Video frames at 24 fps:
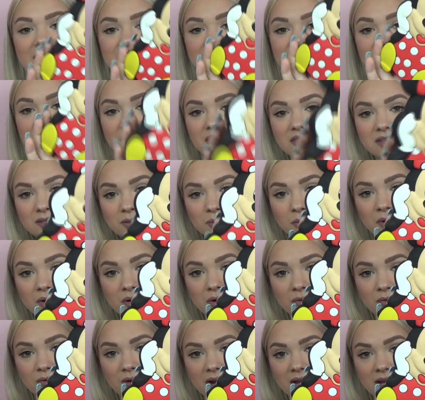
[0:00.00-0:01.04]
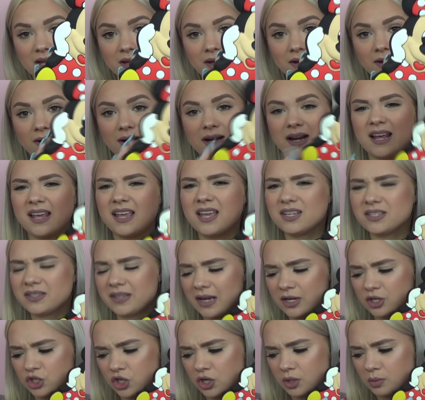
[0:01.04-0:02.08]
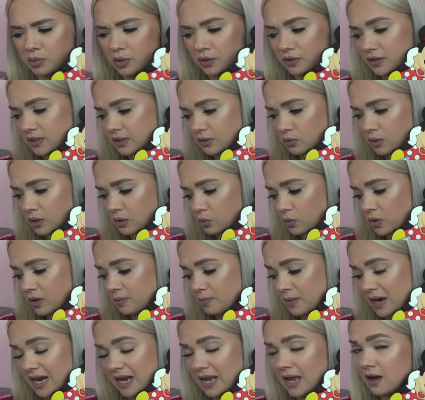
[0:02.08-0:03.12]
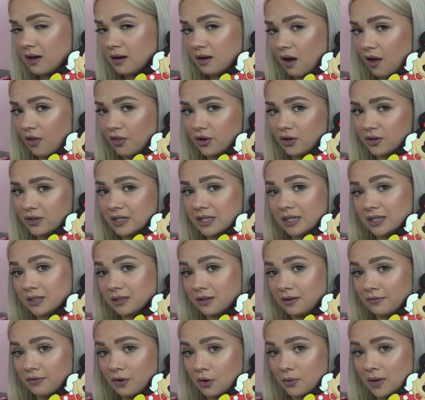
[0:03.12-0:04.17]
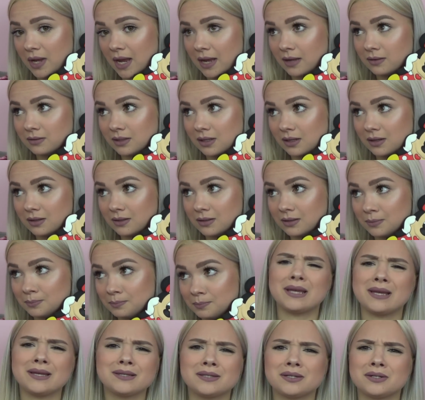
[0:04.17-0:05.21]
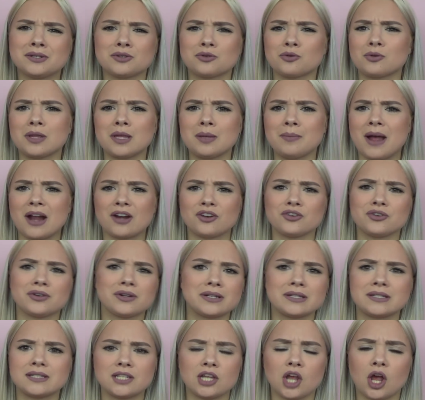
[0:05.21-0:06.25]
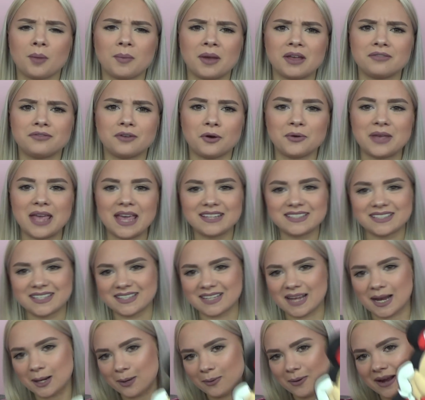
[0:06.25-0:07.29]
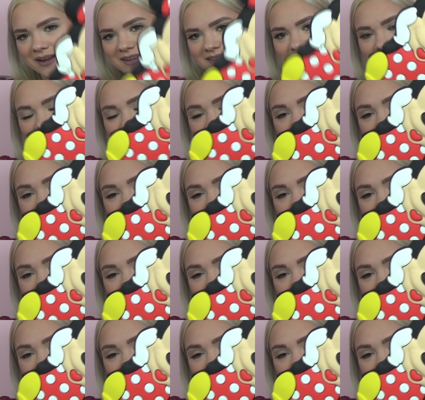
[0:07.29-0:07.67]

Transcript: is this one right here. And I guess I should have put this one with my other Disney phone cases, but I guess it doesn't really matter. You're gonna see all my phone cases anyways.